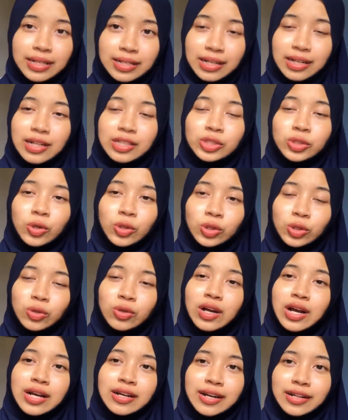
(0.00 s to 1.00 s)
banyaklah
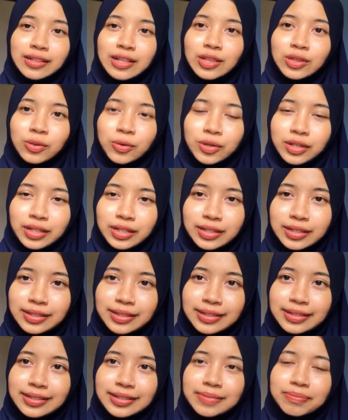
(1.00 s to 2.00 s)
contoh hydrating
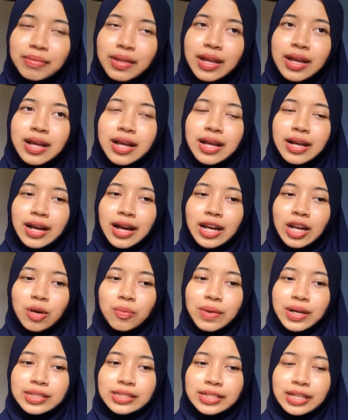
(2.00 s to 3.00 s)
toner.
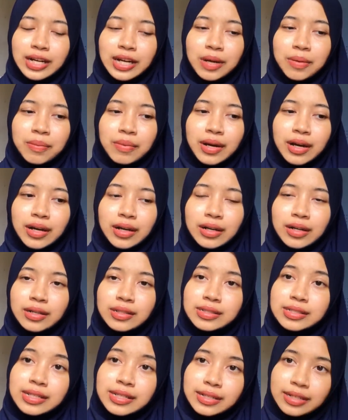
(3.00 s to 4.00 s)
Kalau macam
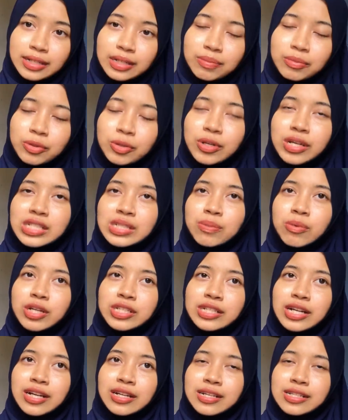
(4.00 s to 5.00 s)
serum, you guys
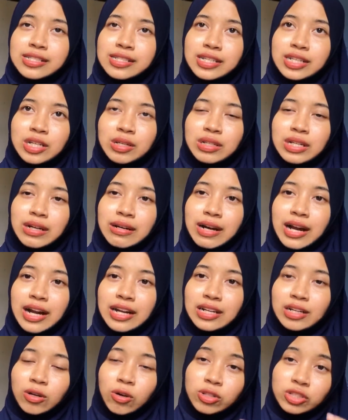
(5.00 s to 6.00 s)
boleh cari serum yang
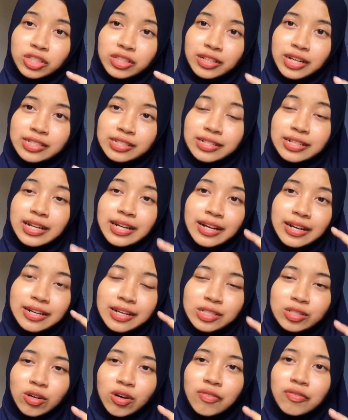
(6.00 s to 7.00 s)
ada concentration
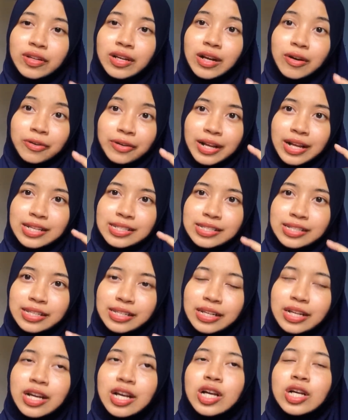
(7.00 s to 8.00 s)
ingredients of hyaluronic
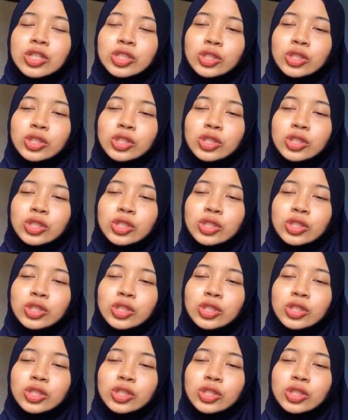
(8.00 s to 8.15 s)
acid.